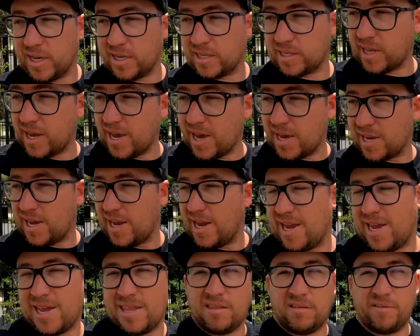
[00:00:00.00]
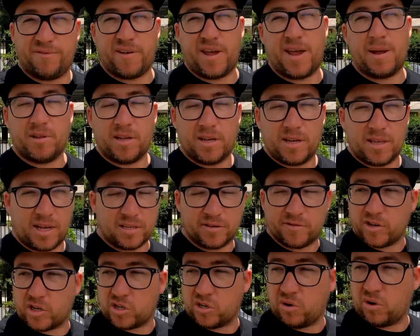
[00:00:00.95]
They're staying in the family, that's
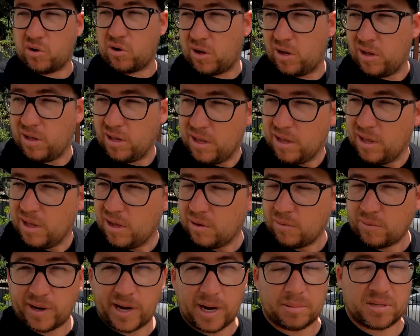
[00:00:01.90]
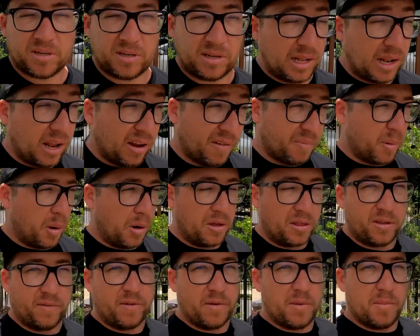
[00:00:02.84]
for sure. We absolutely love
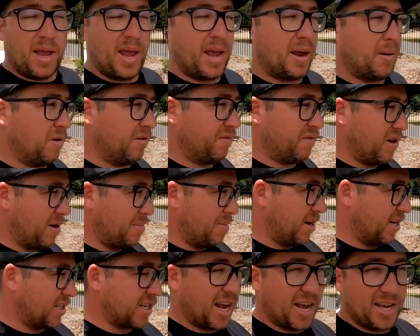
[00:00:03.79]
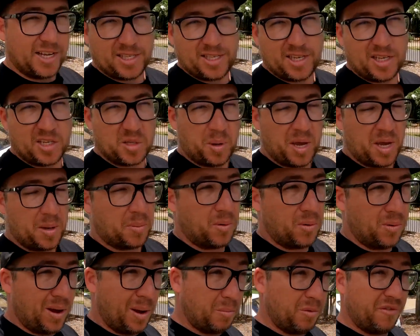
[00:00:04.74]
both of them, and we're very much 86
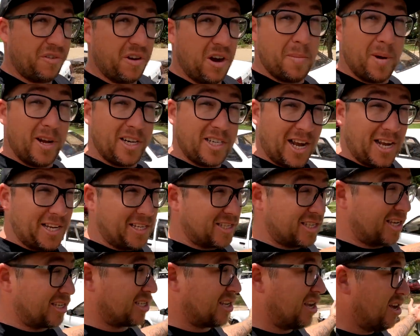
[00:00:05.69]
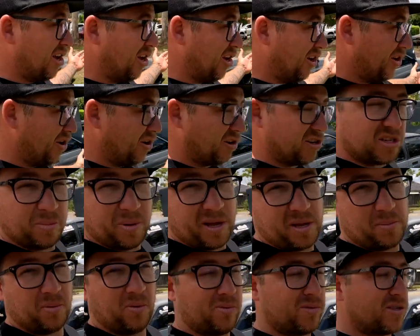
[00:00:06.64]
people, and we're very much 86 notch
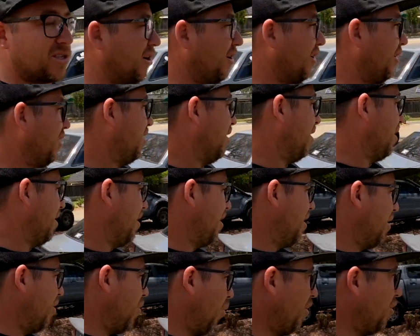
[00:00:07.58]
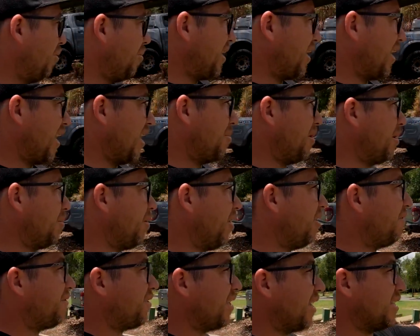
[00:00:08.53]
people. So we'll be keeping
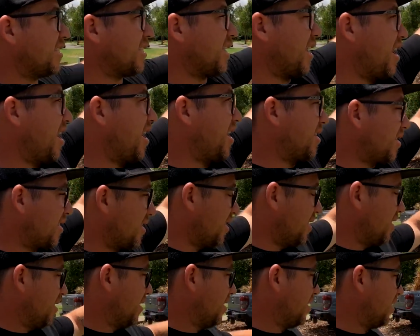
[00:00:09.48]
both of these cars.